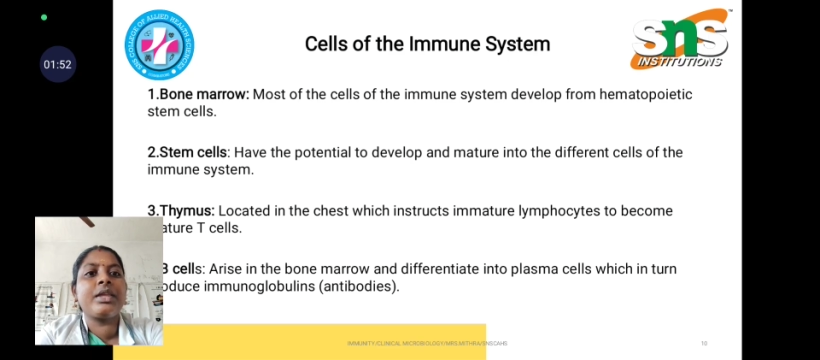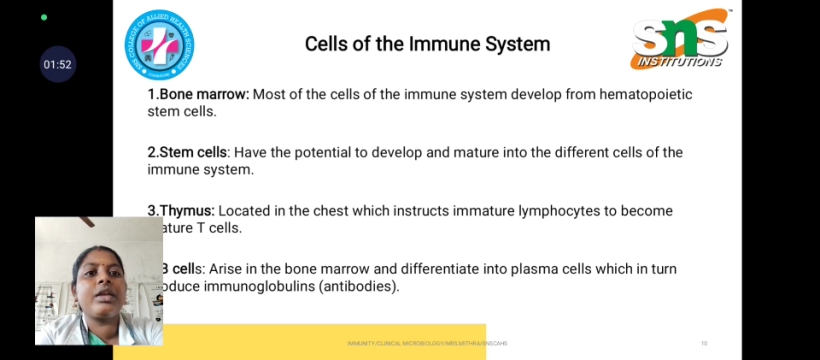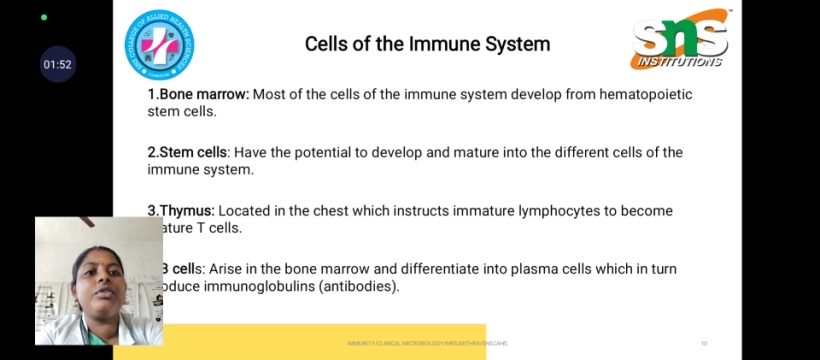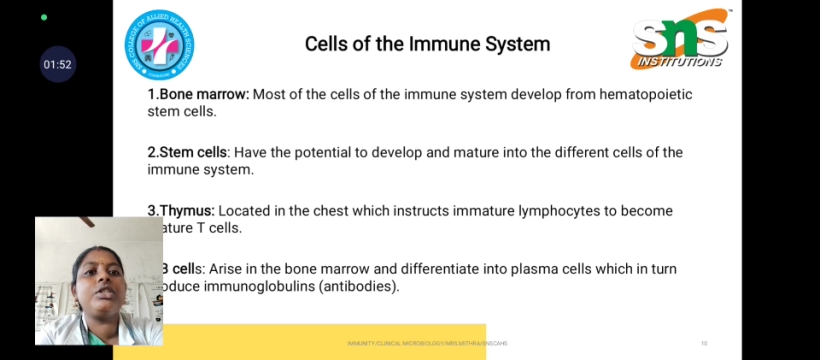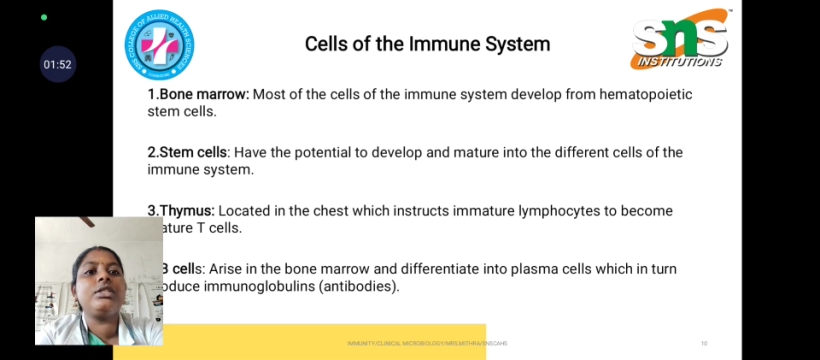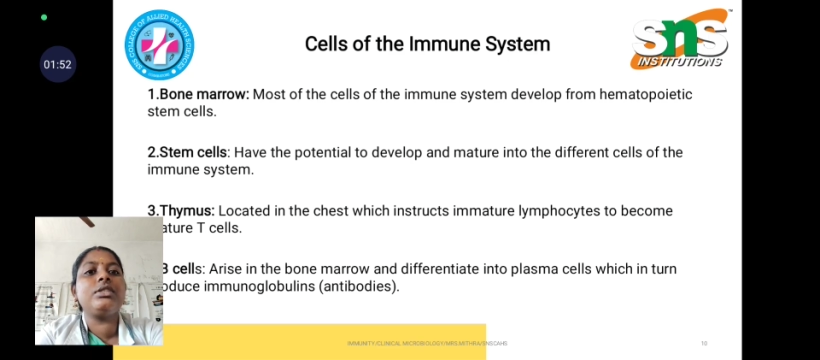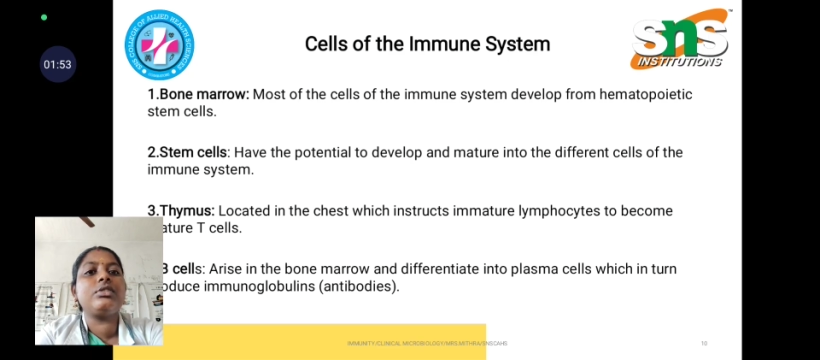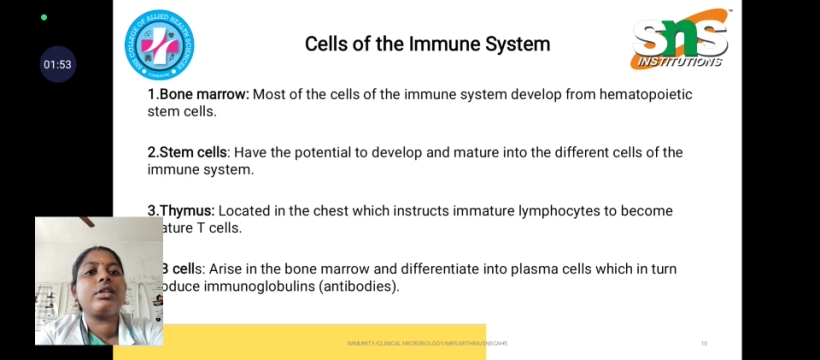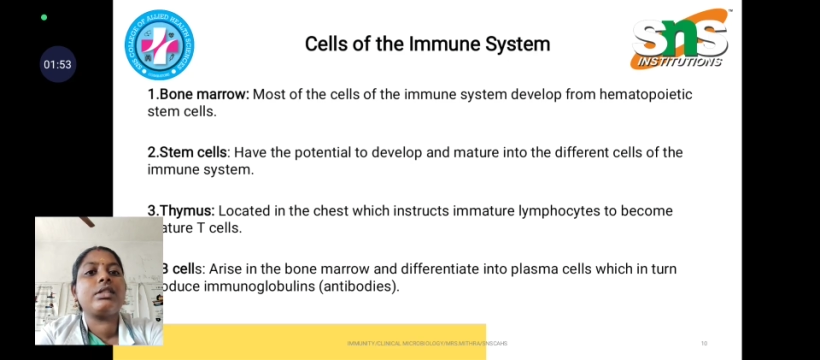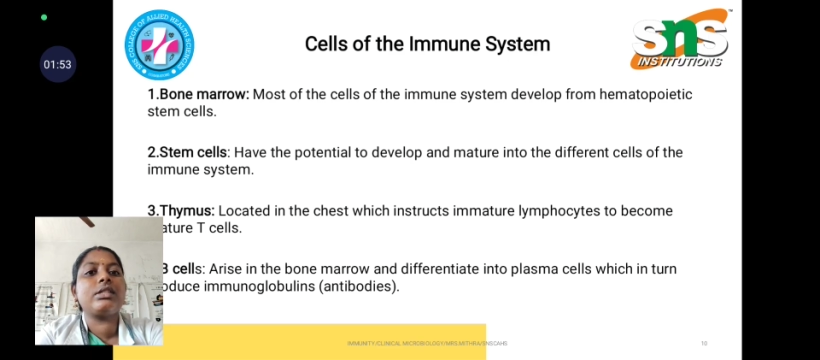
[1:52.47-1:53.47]
which
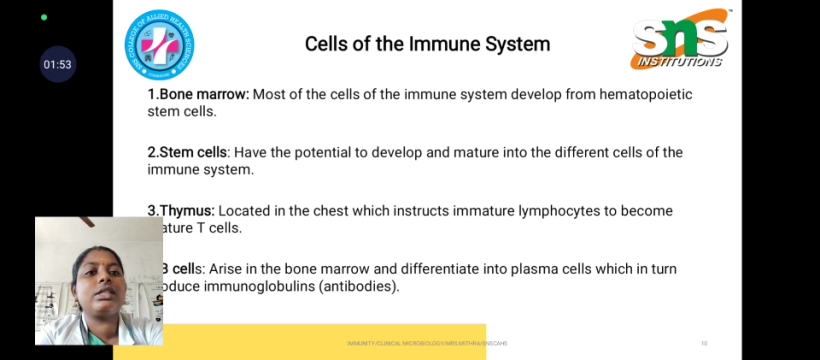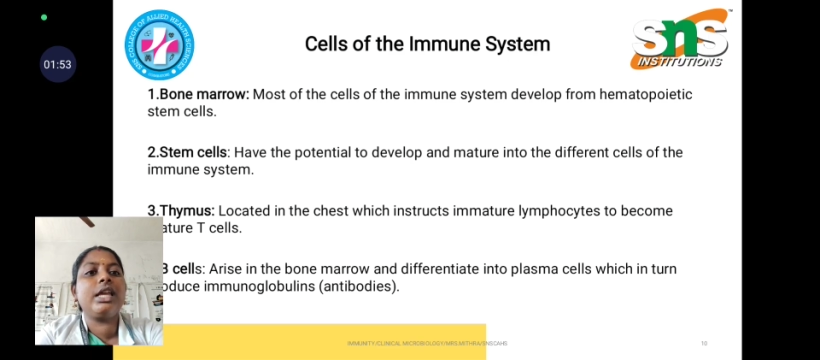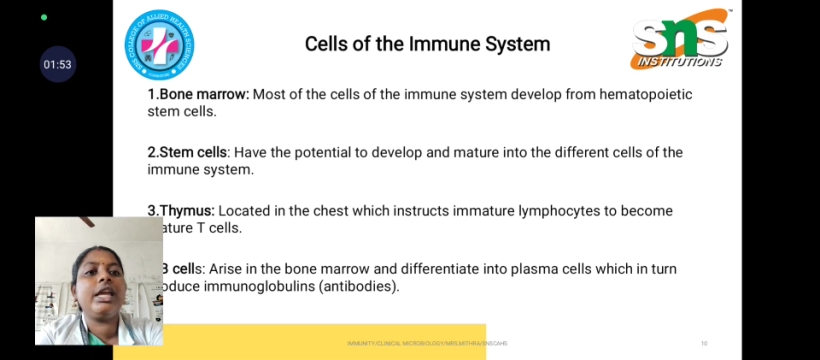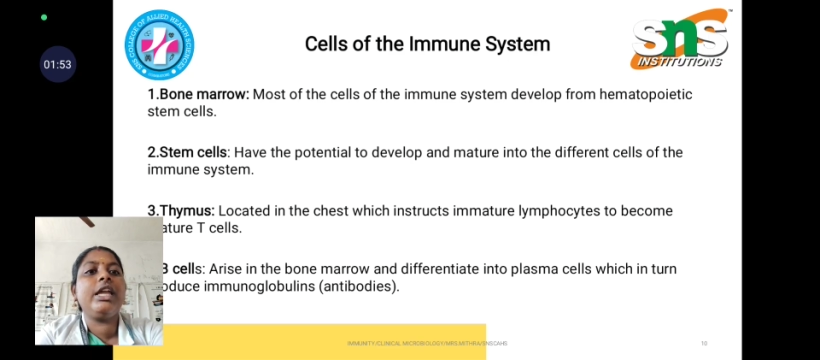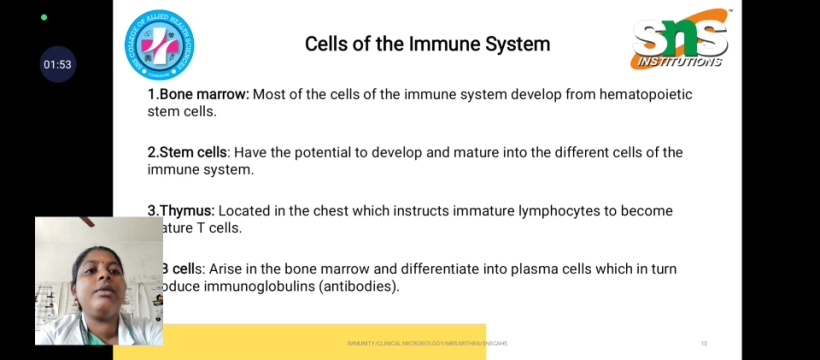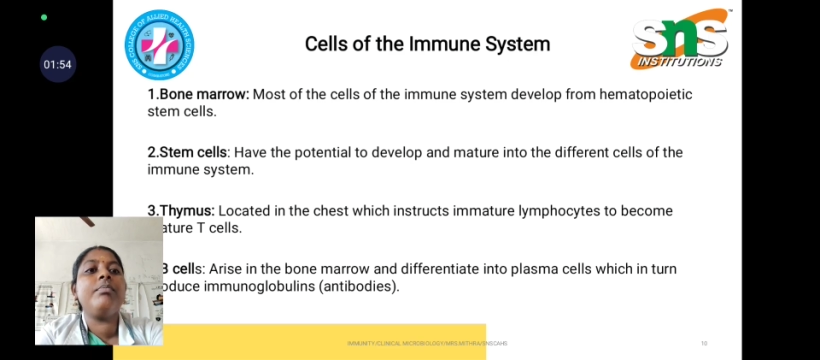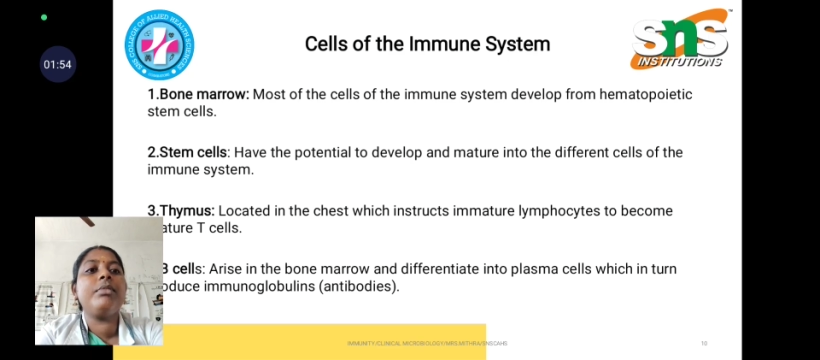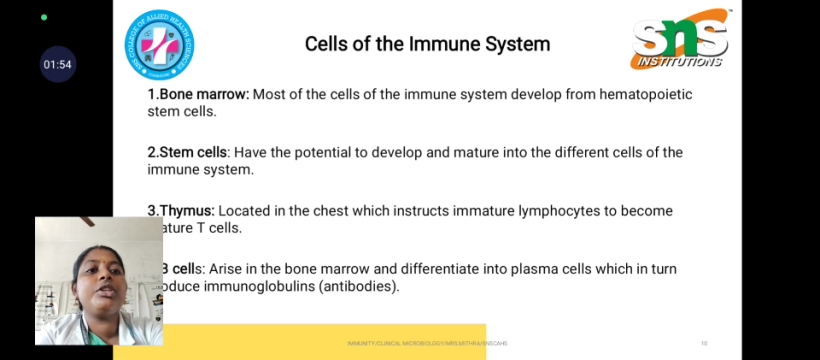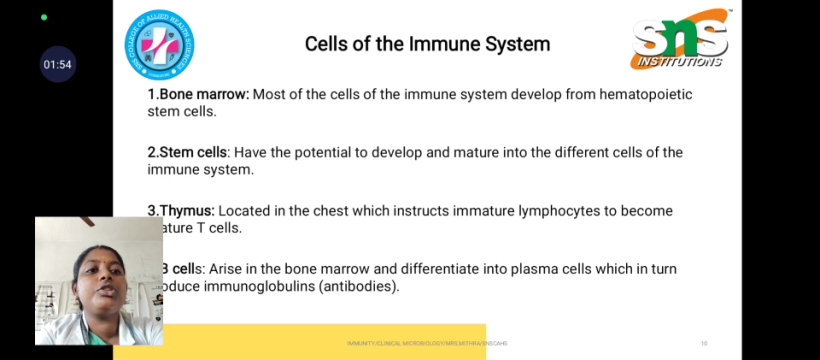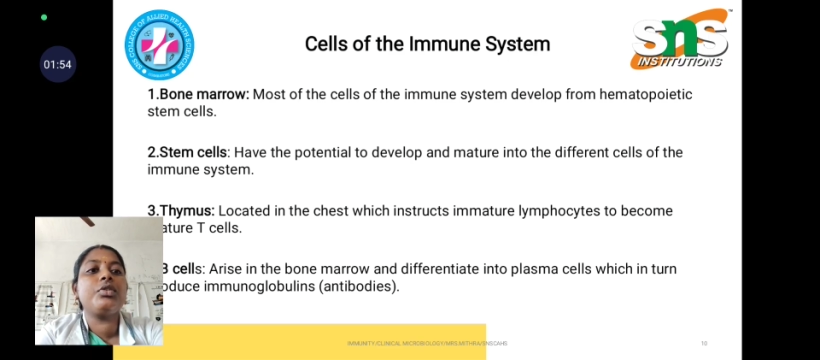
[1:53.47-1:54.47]
instructs the
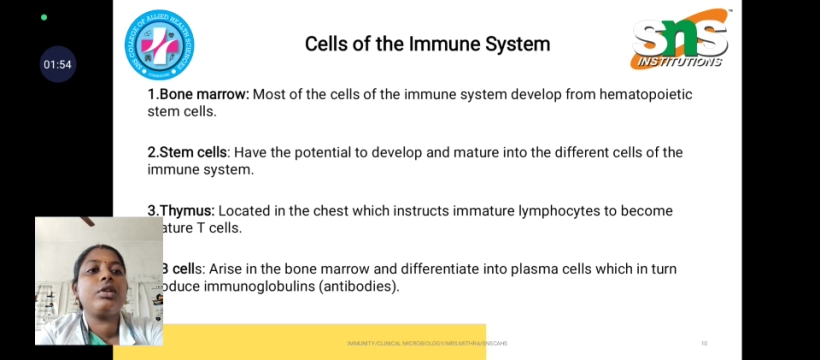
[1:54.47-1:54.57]
immature